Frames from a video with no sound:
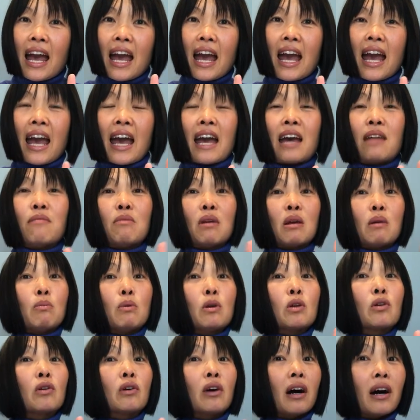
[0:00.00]
and maybe
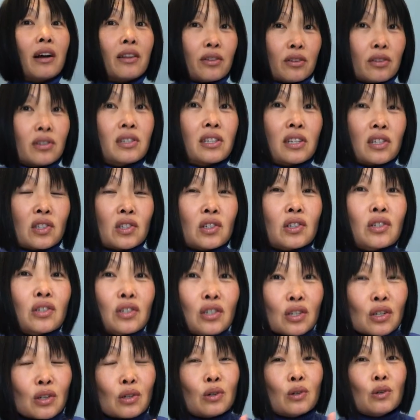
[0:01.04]
your other sister
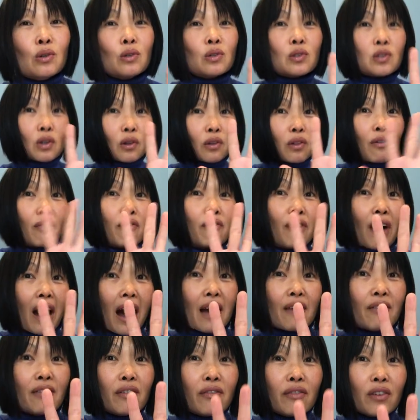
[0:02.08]
too, so the
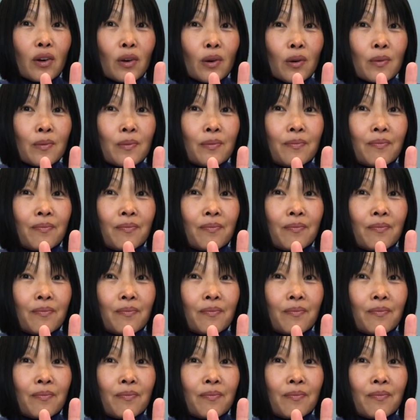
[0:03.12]
5 of you.